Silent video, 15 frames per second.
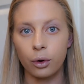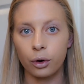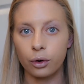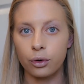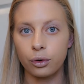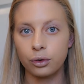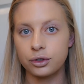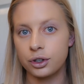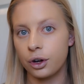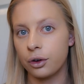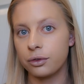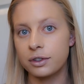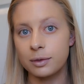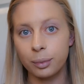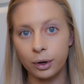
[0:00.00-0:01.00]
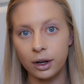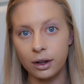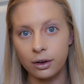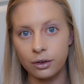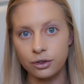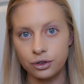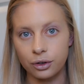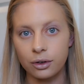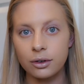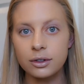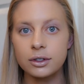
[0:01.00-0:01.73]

or cool tone, it's pretty neutral.